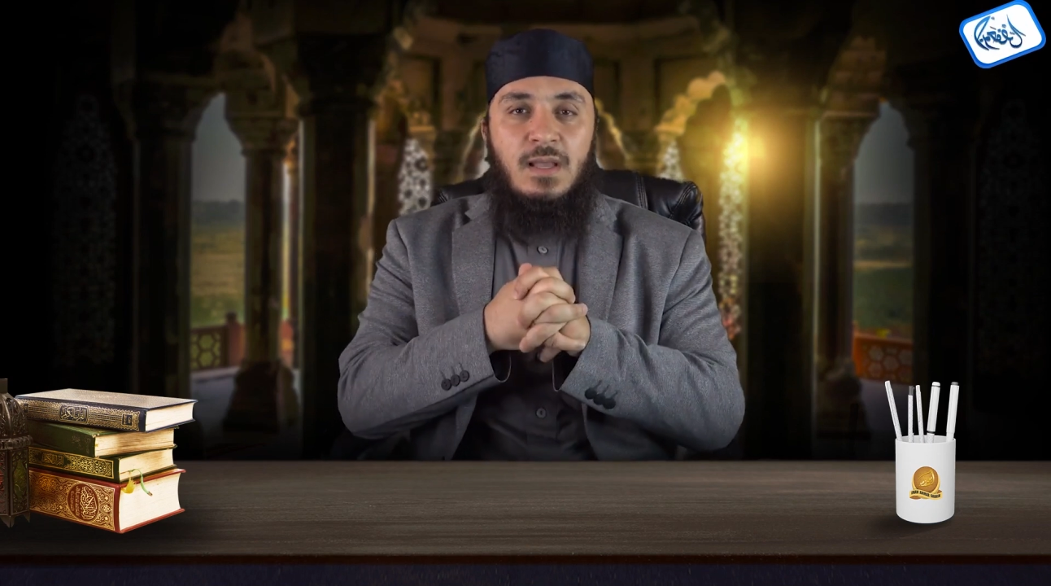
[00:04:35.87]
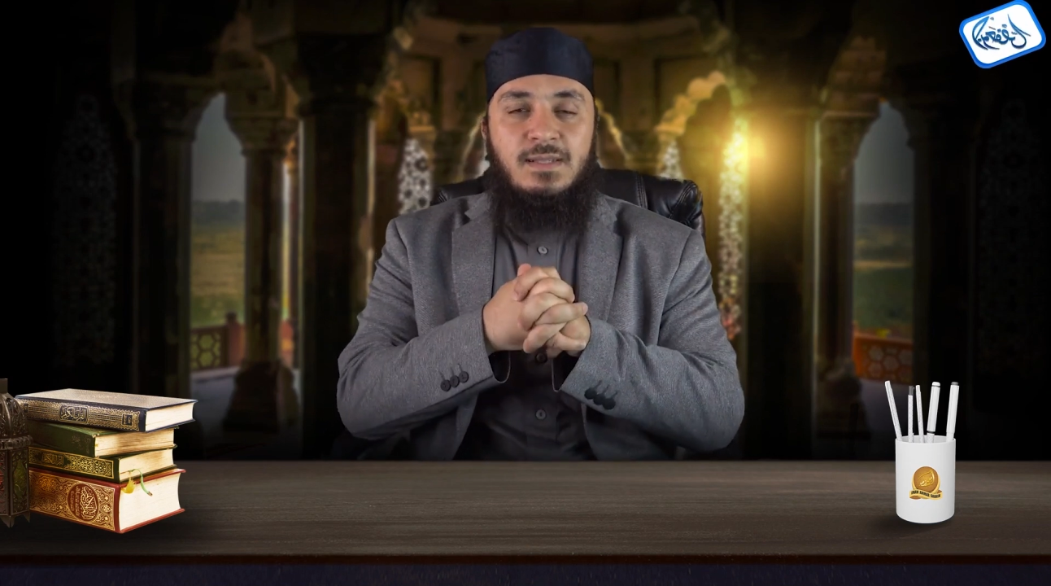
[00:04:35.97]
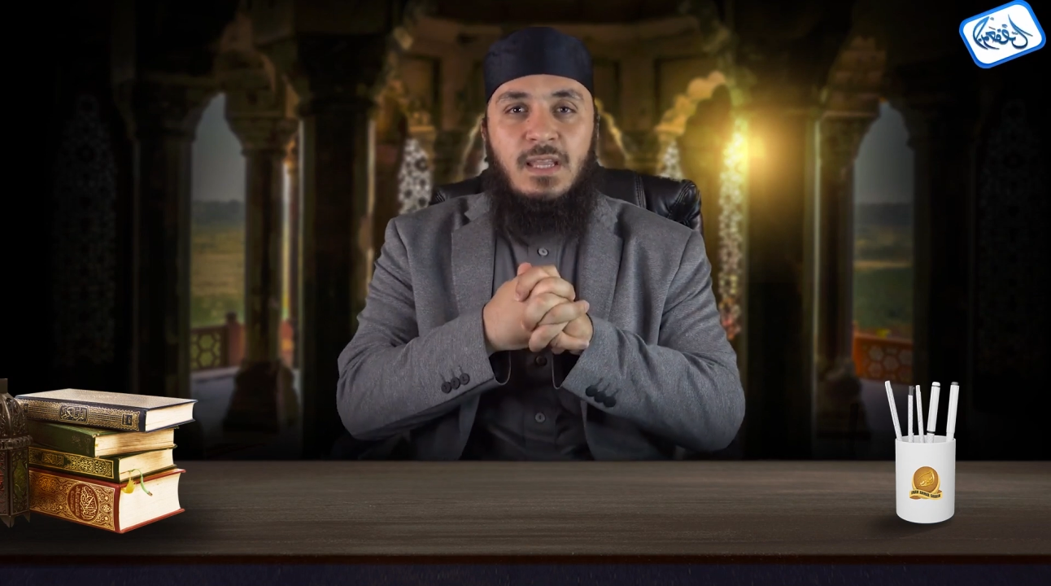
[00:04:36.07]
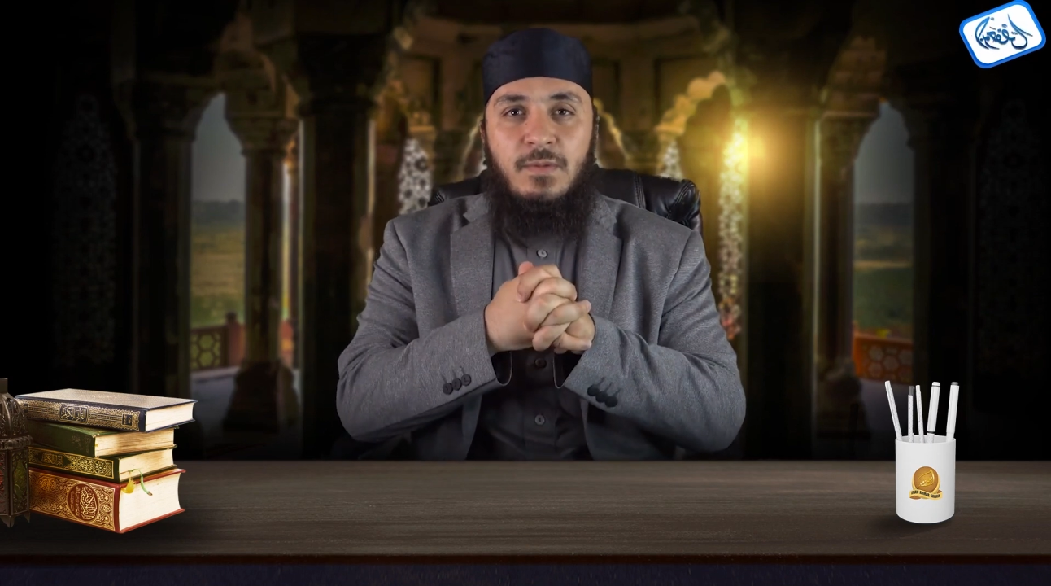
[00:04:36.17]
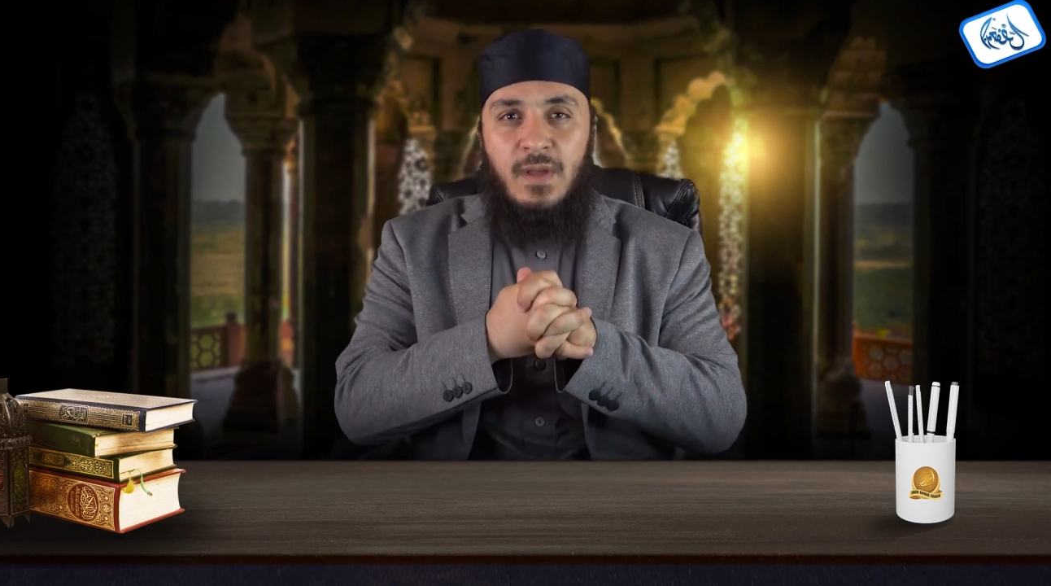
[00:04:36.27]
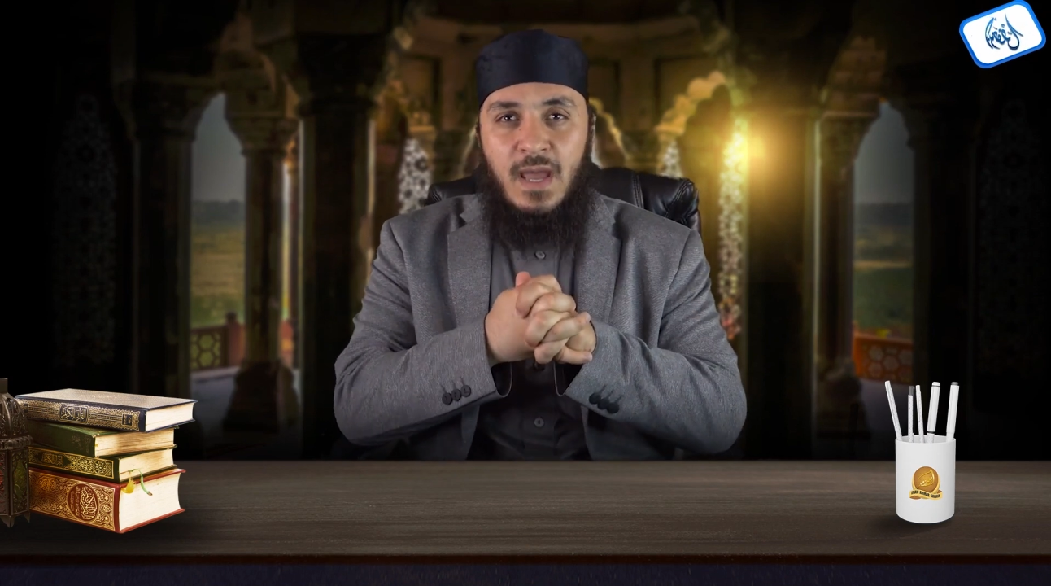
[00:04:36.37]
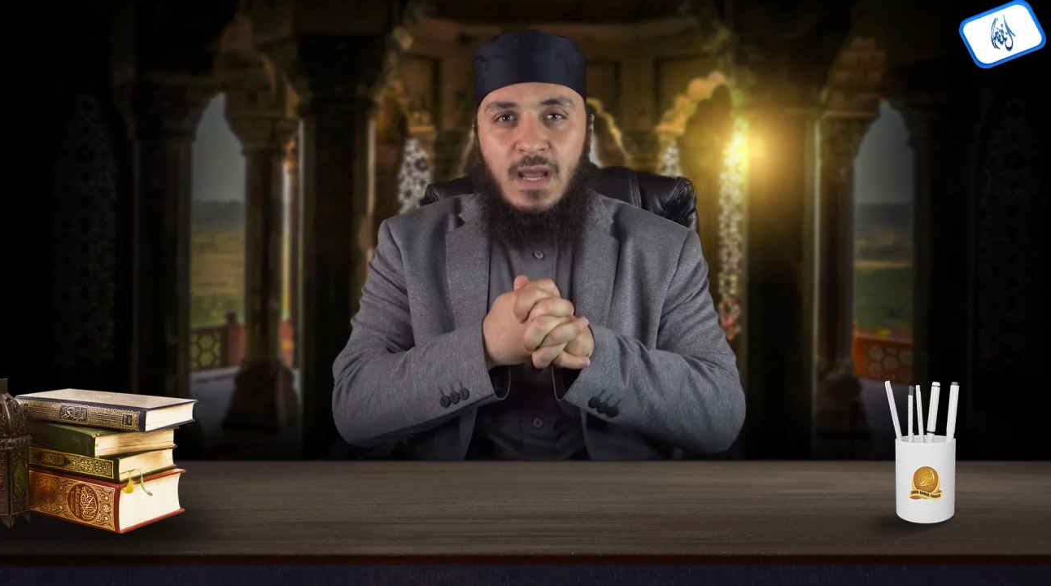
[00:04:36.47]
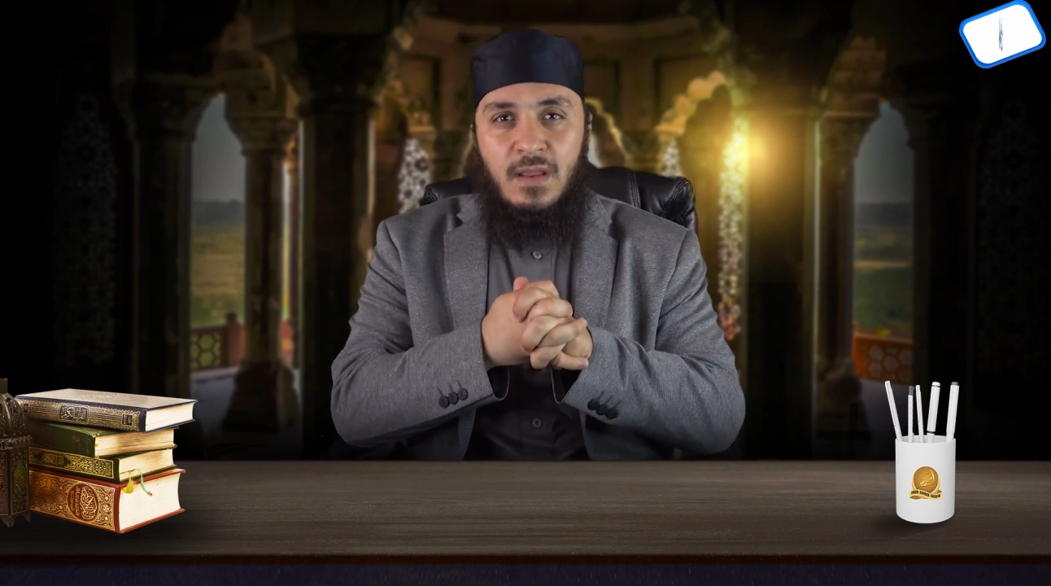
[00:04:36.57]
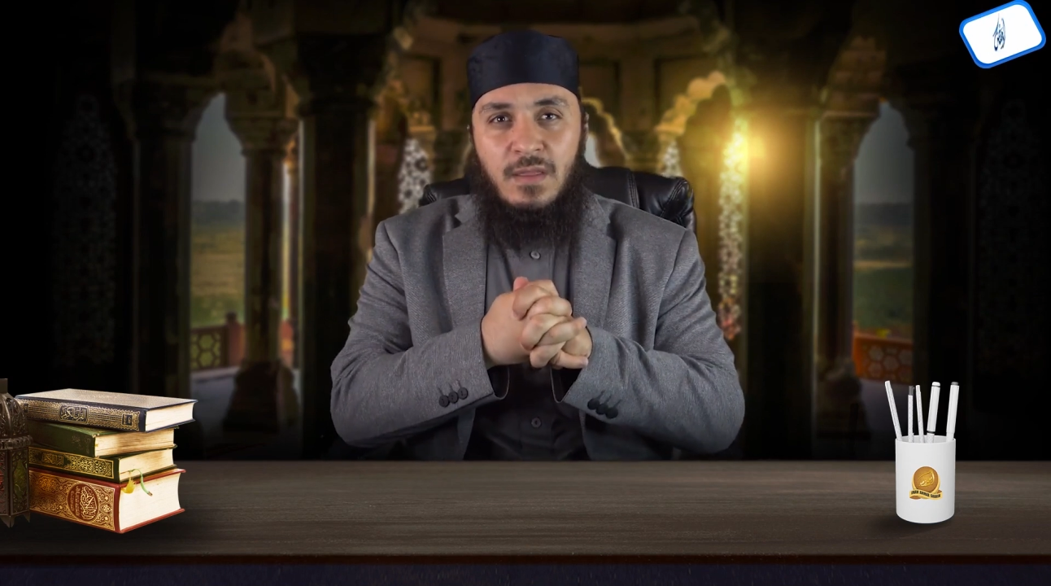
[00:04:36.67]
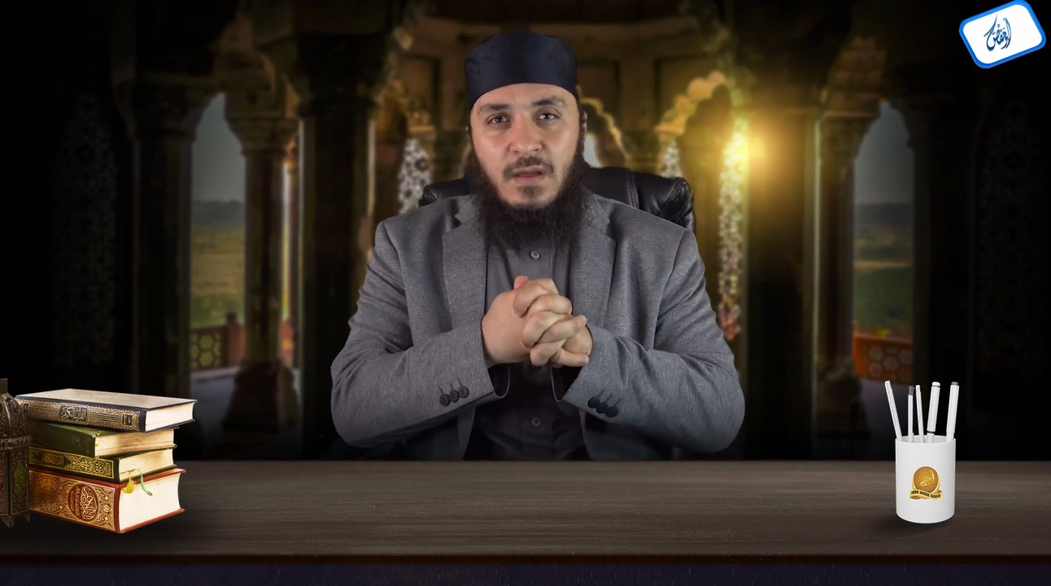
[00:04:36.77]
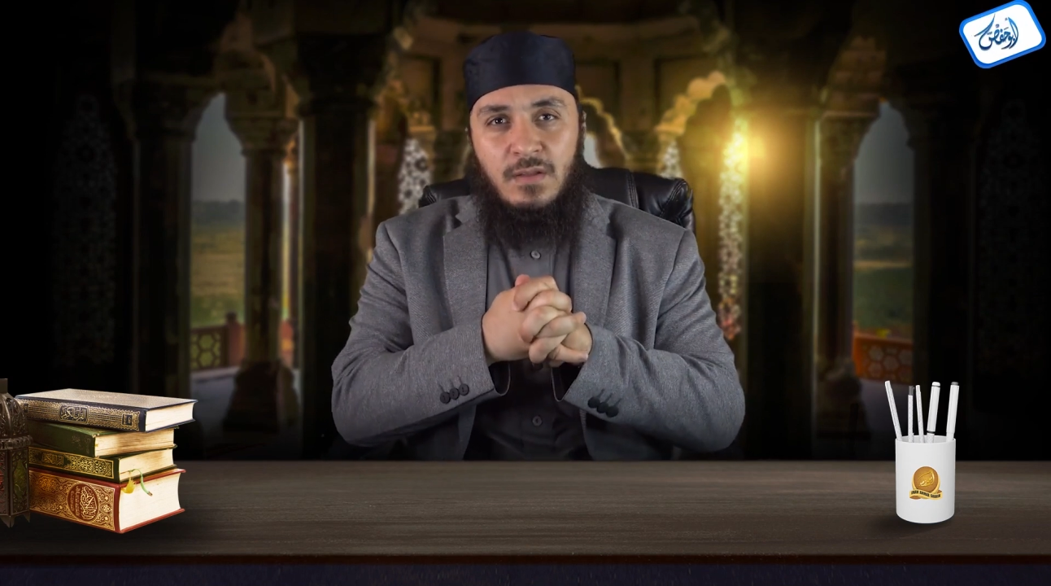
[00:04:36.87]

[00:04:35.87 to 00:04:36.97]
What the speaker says: Zayd ibn Haritha